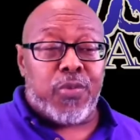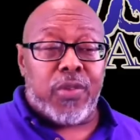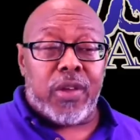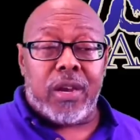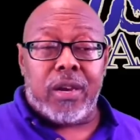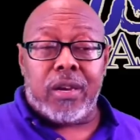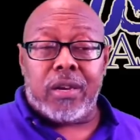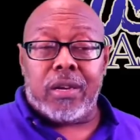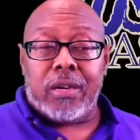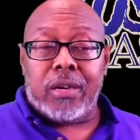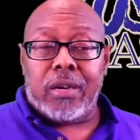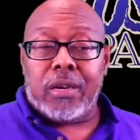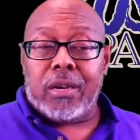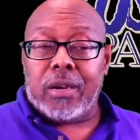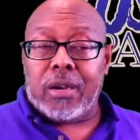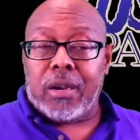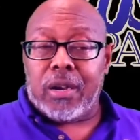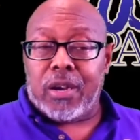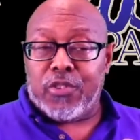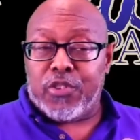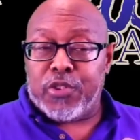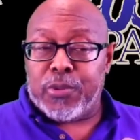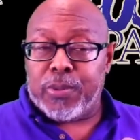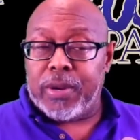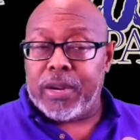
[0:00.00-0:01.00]
that
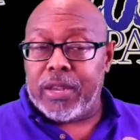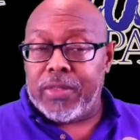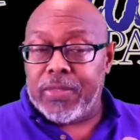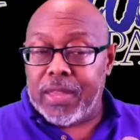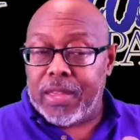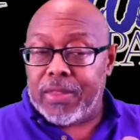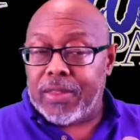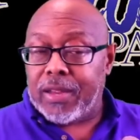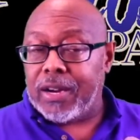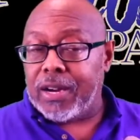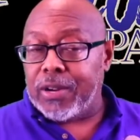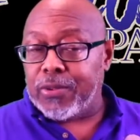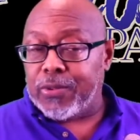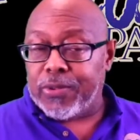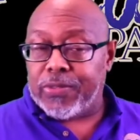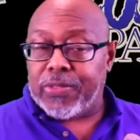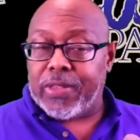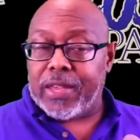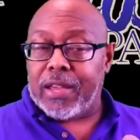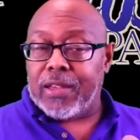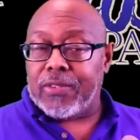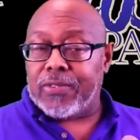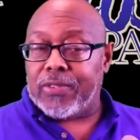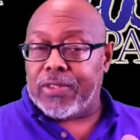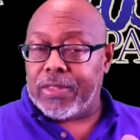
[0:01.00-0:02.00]
or spend another
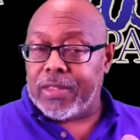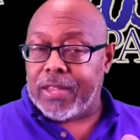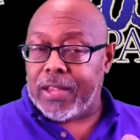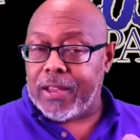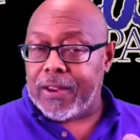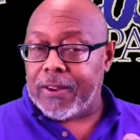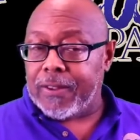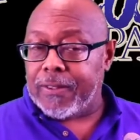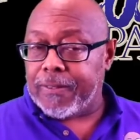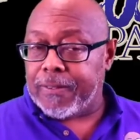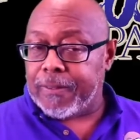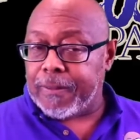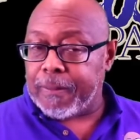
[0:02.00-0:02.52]
$100,000.